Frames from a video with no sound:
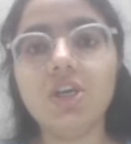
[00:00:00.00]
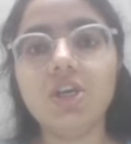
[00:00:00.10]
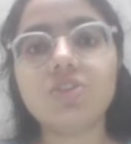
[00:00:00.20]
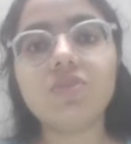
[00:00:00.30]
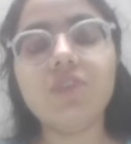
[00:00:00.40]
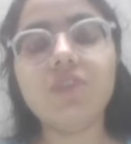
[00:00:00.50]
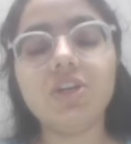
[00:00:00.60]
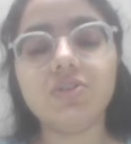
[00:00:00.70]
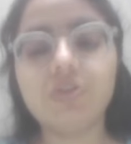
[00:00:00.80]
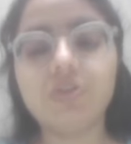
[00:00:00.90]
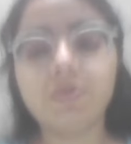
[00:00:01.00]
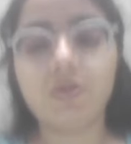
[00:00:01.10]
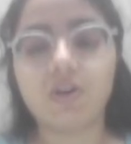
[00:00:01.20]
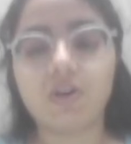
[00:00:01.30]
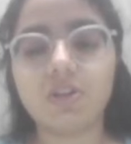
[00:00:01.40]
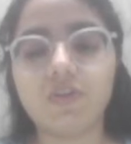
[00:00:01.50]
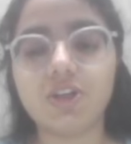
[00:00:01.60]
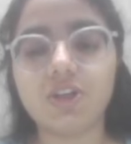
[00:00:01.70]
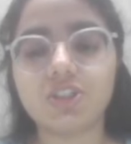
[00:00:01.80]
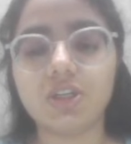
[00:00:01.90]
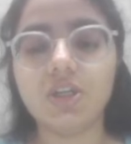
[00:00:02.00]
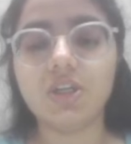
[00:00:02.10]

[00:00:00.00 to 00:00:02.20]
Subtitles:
so we need to provoke the function.